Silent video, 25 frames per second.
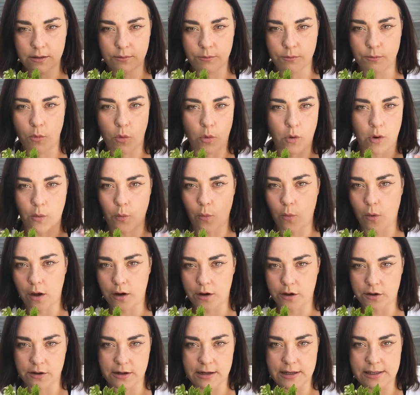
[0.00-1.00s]
more
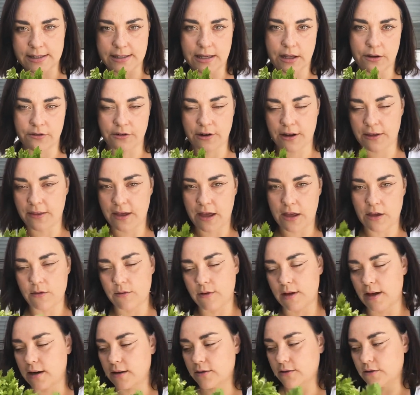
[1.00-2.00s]
watery celery that you
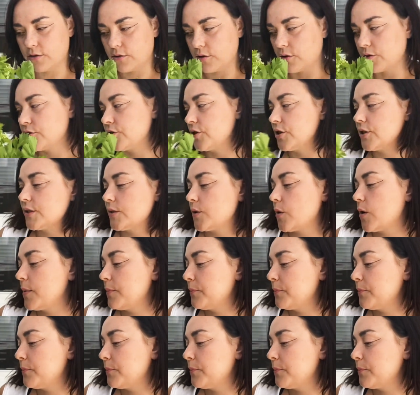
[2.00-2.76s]
get at the grocery store.